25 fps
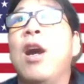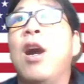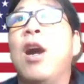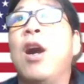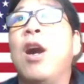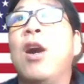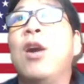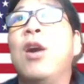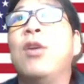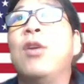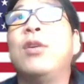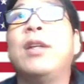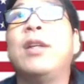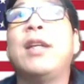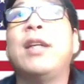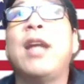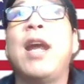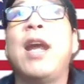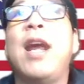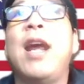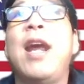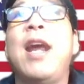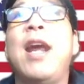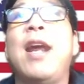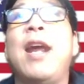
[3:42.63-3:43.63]

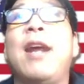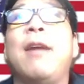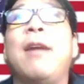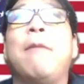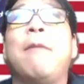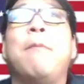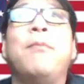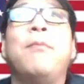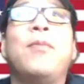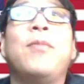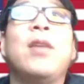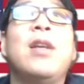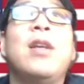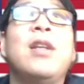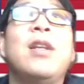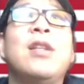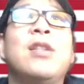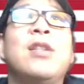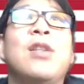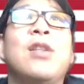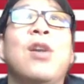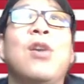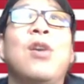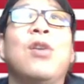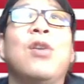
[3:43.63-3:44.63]
Okay,
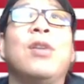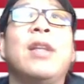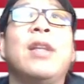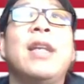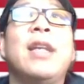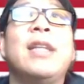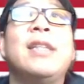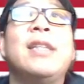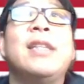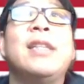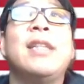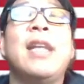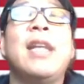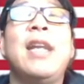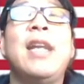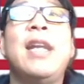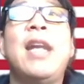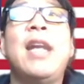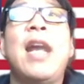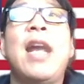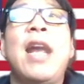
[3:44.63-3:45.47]
so let's see.